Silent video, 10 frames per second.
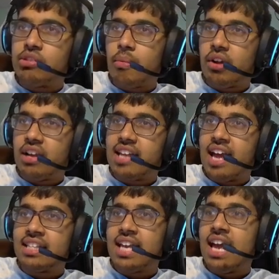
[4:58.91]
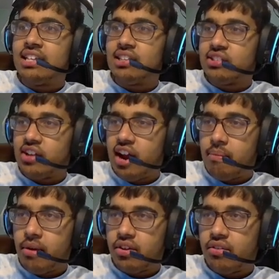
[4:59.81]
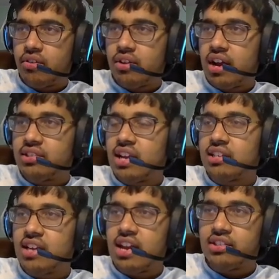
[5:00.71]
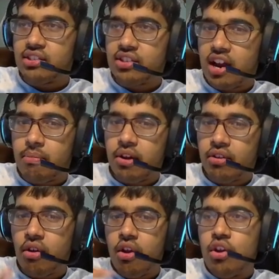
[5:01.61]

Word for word: Remember, guys, head to head is a tiebreaker here, guys. Head to head is a tiebreaker.